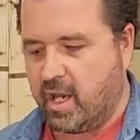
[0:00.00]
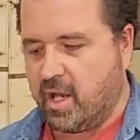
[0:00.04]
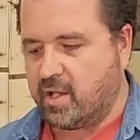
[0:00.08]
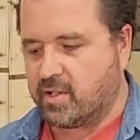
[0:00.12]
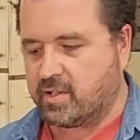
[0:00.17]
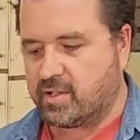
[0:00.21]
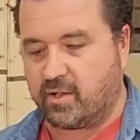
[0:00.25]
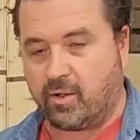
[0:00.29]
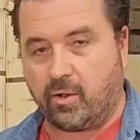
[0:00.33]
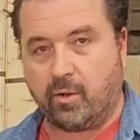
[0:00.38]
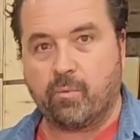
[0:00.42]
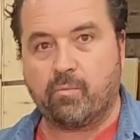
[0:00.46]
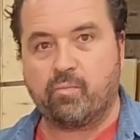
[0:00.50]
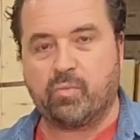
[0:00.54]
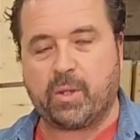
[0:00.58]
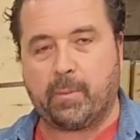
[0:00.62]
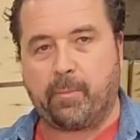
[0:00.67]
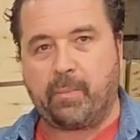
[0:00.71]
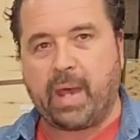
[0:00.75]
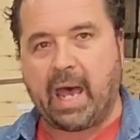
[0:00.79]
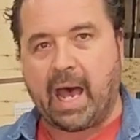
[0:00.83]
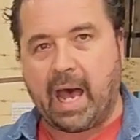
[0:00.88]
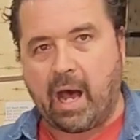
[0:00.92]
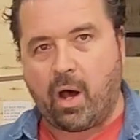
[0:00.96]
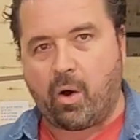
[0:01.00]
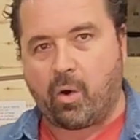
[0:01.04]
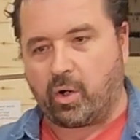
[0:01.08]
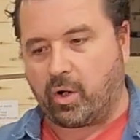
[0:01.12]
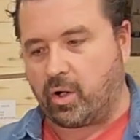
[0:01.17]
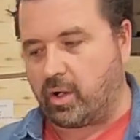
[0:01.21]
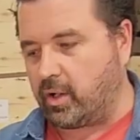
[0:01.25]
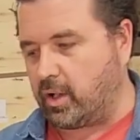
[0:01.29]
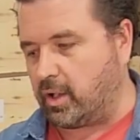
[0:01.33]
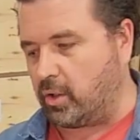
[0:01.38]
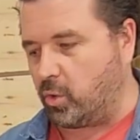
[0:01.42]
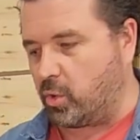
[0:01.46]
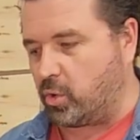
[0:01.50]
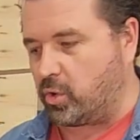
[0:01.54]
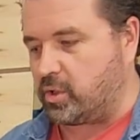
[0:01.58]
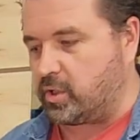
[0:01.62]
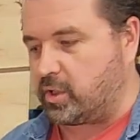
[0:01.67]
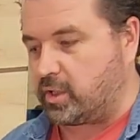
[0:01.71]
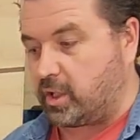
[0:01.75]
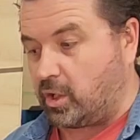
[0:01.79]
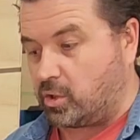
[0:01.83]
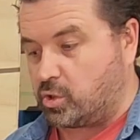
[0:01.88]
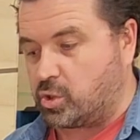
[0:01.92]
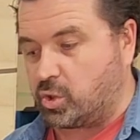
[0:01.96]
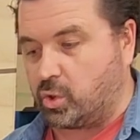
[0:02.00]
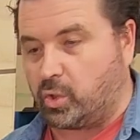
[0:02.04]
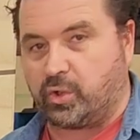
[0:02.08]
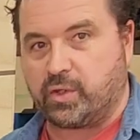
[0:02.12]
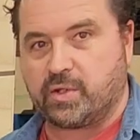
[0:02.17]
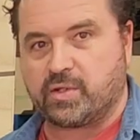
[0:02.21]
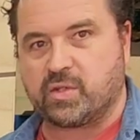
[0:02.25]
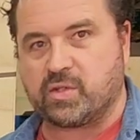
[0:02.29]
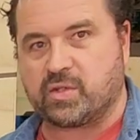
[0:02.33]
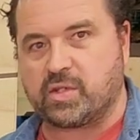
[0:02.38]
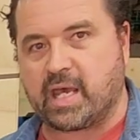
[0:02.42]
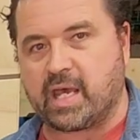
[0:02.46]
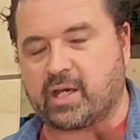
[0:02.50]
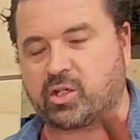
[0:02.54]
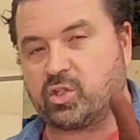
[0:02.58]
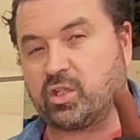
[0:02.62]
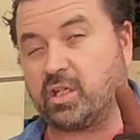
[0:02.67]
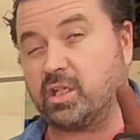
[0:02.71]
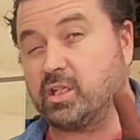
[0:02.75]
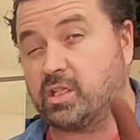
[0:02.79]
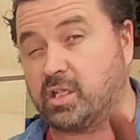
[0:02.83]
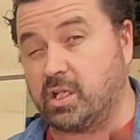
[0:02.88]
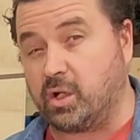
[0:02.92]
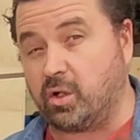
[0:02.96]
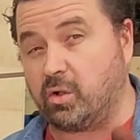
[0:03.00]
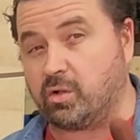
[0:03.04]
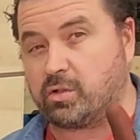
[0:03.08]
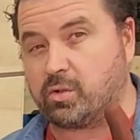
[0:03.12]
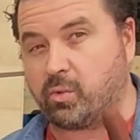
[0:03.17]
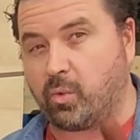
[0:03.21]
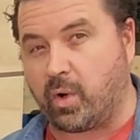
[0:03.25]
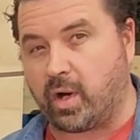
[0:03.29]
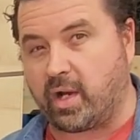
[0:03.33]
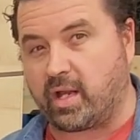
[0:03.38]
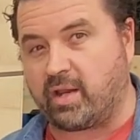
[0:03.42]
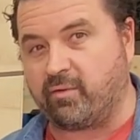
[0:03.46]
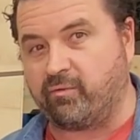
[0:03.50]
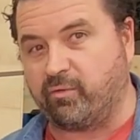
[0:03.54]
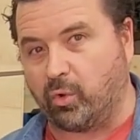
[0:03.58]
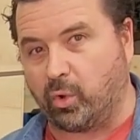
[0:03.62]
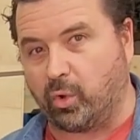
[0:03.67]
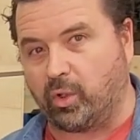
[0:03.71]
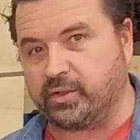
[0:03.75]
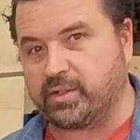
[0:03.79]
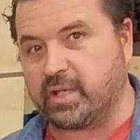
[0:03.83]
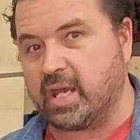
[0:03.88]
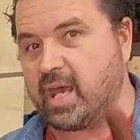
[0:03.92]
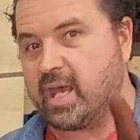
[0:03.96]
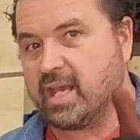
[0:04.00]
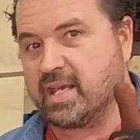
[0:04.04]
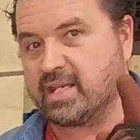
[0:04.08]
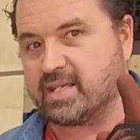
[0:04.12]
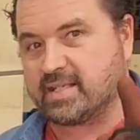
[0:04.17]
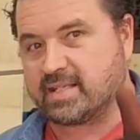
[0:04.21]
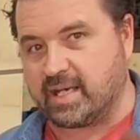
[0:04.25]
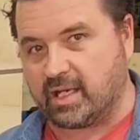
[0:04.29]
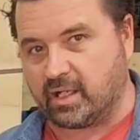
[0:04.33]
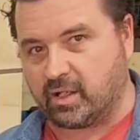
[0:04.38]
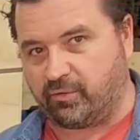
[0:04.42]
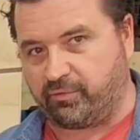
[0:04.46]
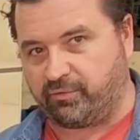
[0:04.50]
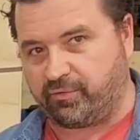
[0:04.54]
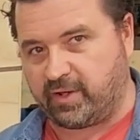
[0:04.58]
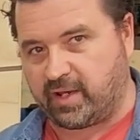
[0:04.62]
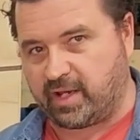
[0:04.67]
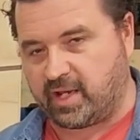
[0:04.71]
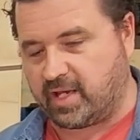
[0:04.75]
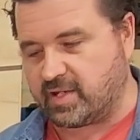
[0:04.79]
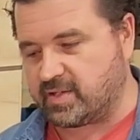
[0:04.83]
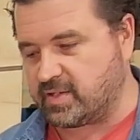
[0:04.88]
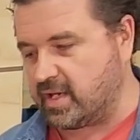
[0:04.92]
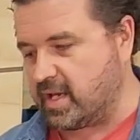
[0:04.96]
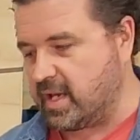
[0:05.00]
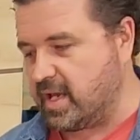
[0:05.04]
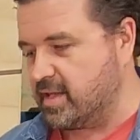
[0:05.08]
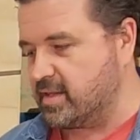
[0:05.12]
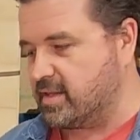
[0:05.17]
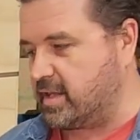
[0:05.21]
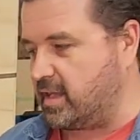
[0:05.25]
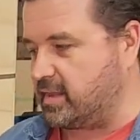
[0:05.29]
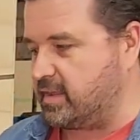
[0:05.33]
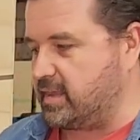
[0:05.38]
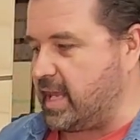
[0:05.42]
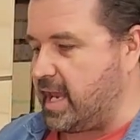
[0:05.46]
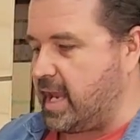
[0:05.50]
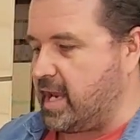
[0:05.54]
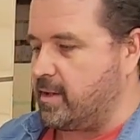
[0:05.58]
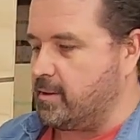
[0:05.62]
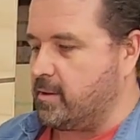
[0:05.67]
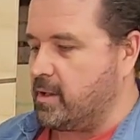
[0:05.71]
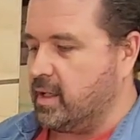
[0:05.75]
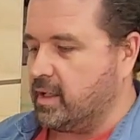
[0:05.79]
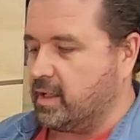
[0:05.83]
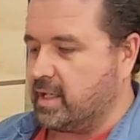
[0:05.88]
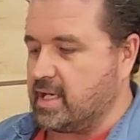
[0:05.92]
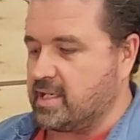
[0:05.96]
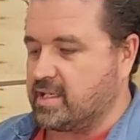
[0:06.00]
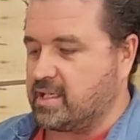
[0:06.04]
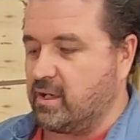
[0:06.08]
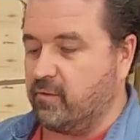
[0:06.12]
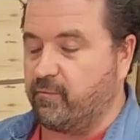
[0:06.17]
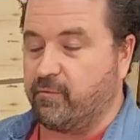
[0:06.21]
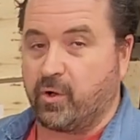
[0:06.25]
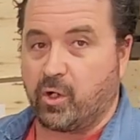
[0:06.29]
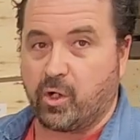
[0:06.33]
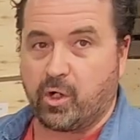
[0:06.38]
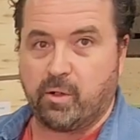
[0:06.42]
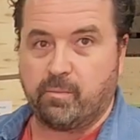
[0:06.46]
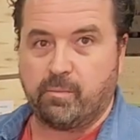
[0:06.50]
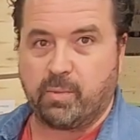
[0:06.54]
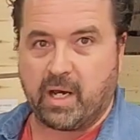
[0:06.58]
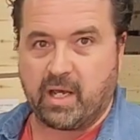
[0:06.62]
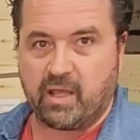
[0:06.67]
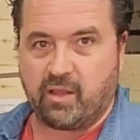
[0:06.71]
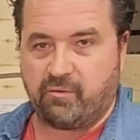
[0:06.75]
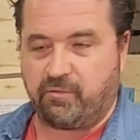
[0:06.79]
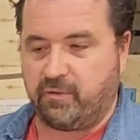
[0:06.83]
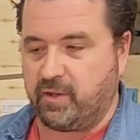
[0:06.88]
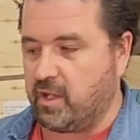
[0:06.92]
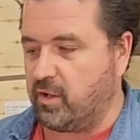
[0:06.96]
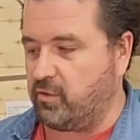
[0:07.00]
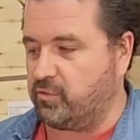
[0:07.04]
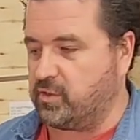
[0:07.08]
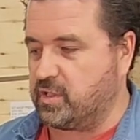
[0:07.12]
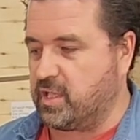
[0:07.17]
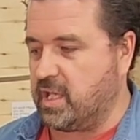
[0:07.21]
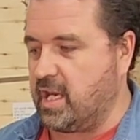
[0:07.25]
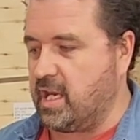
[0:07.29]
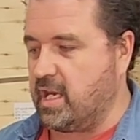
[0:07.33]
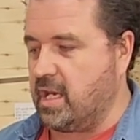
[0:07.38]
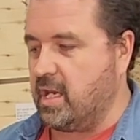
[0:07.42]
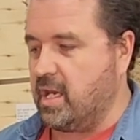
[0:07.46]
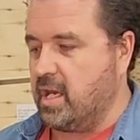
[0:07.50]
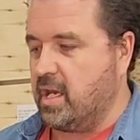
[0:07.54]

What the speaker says: So the power in order to control this is actually 220 volt single phase that then gets converted by the VFD